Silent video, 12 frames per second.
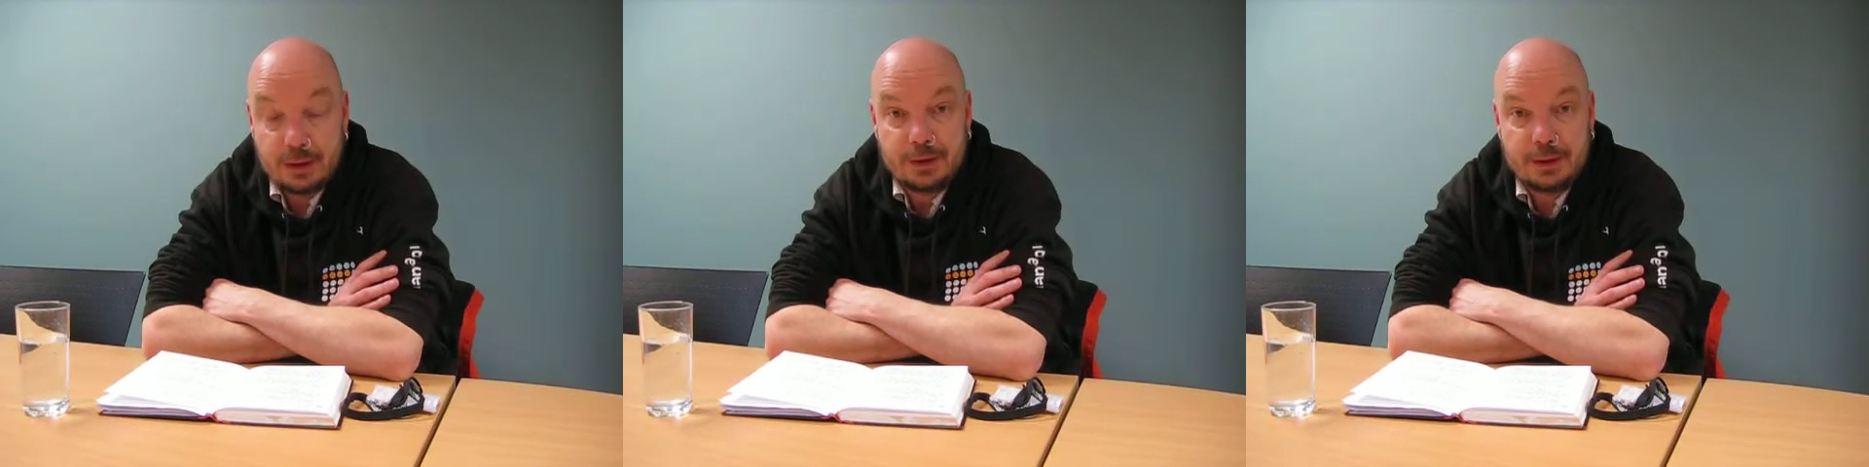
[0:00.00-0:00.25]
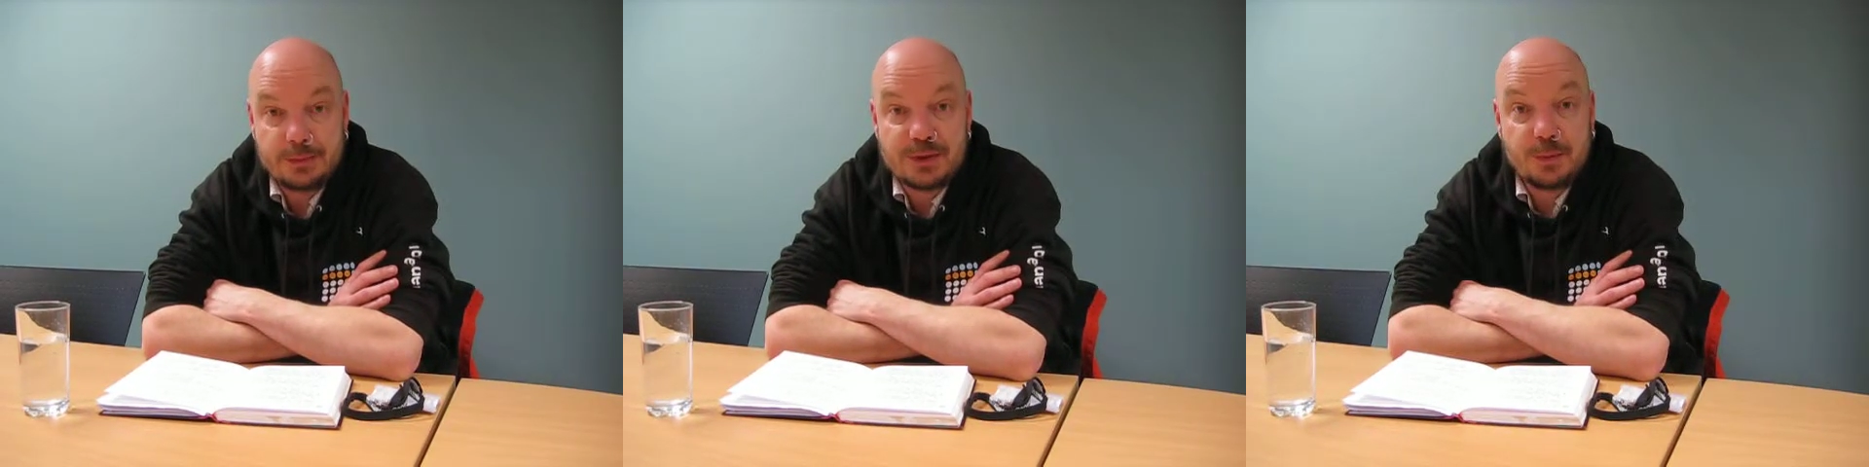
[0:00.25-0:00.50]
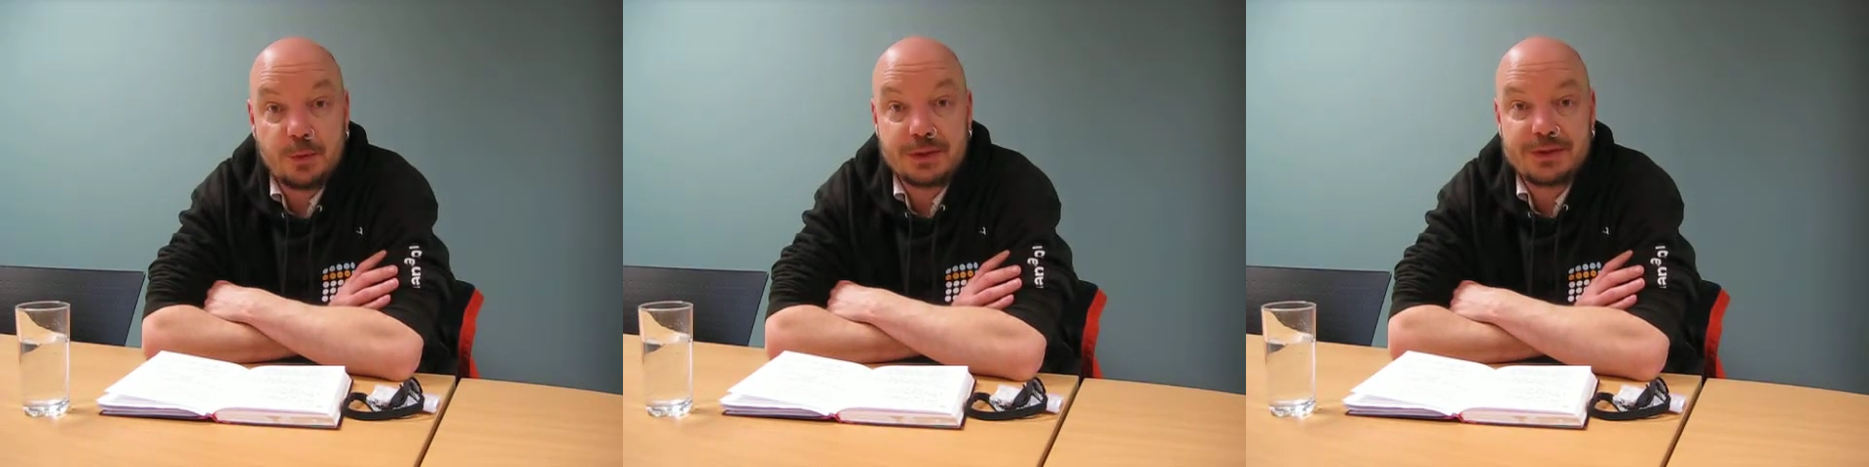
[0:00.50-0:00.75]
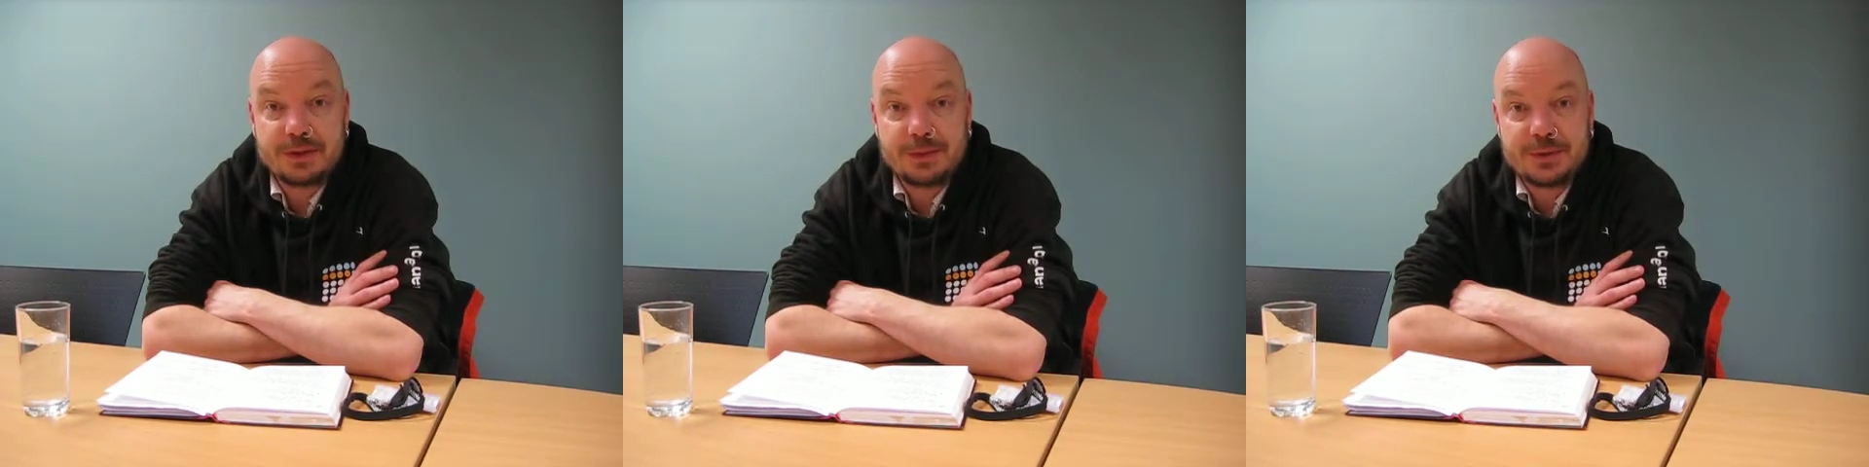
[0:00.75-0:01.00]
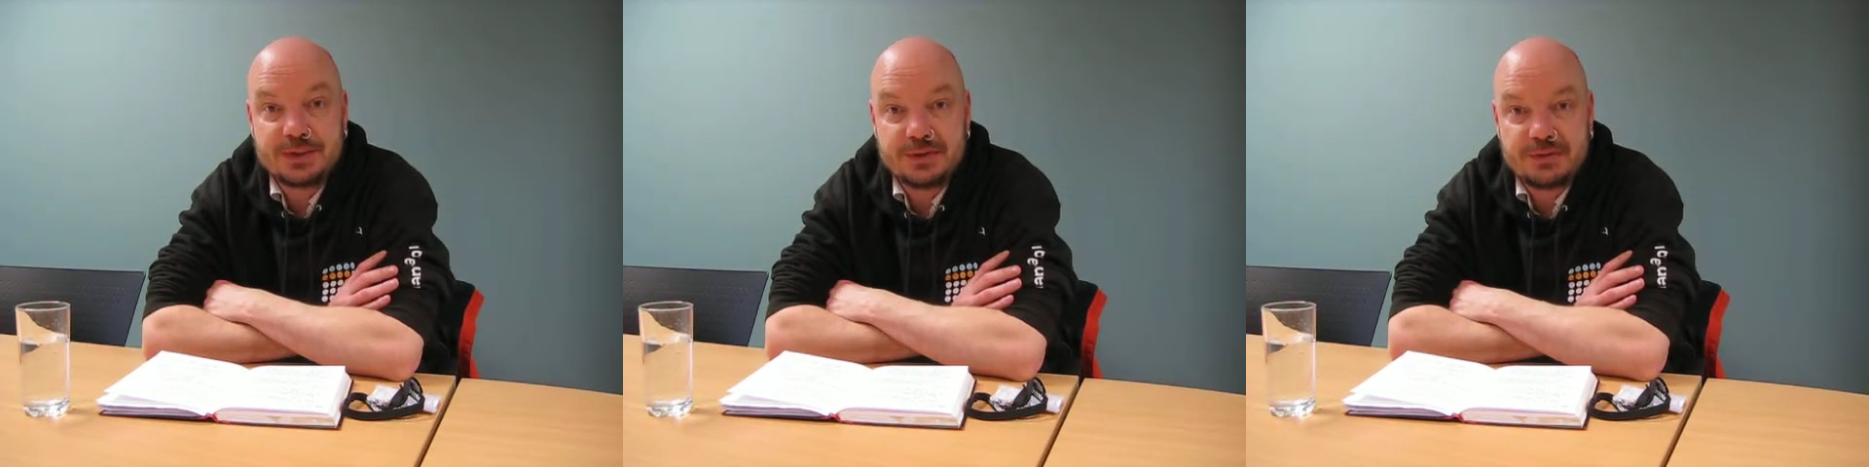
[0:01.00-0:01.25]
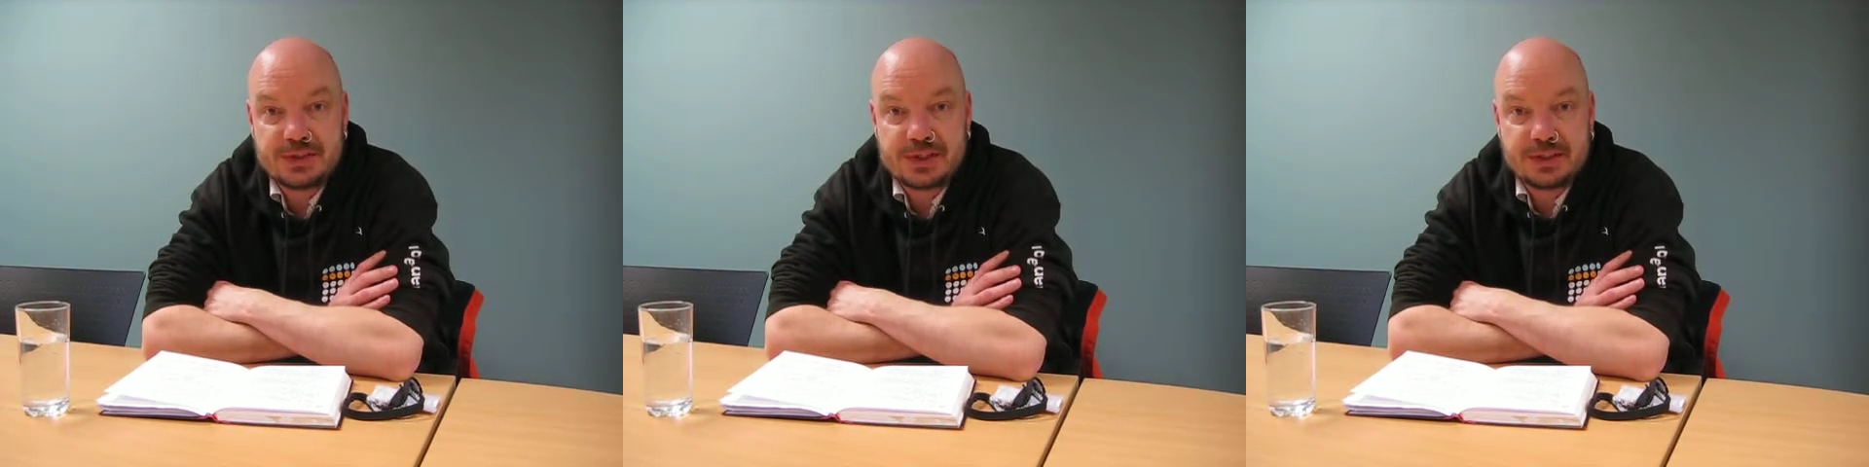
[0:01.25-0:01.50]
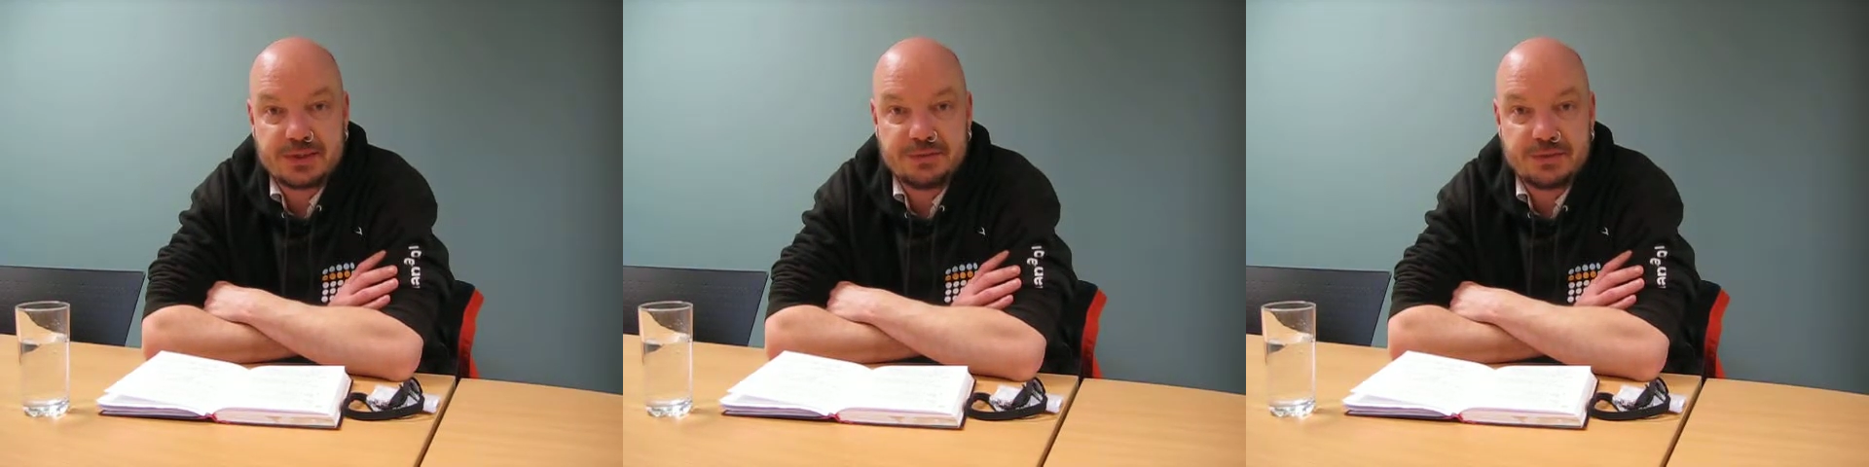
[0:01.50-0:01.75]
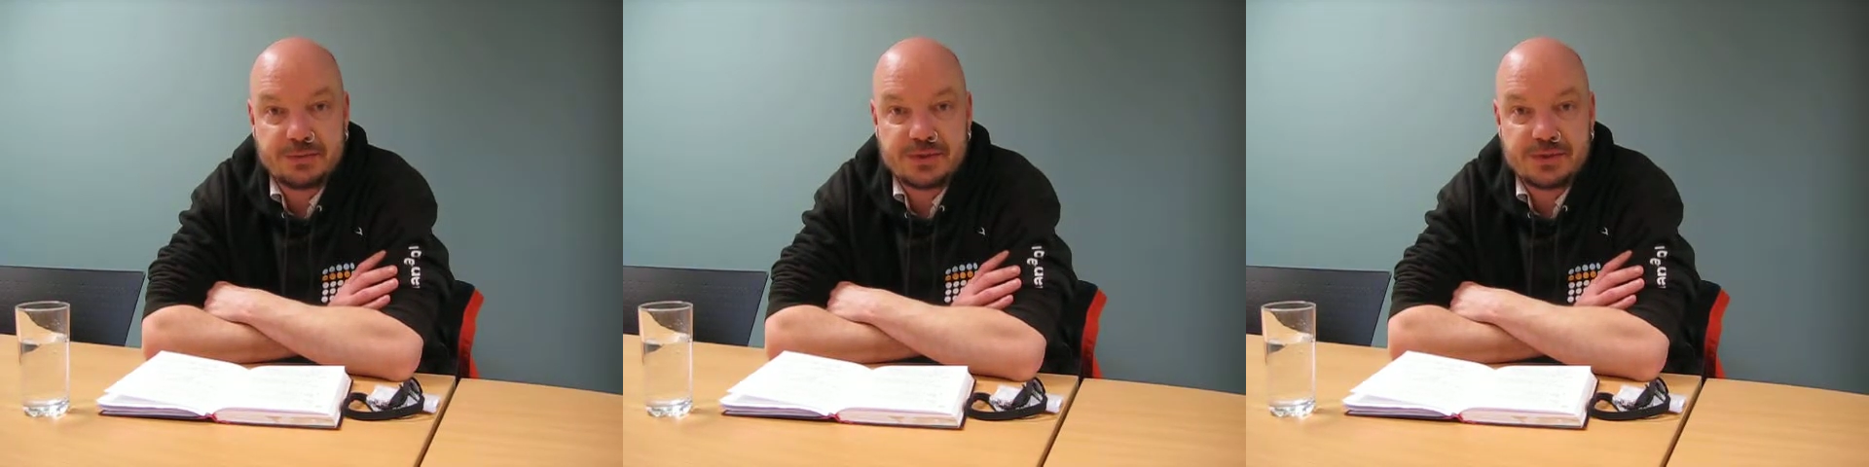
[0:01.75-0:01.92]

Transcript: I'm Don Wood, I'm the Chief Executive of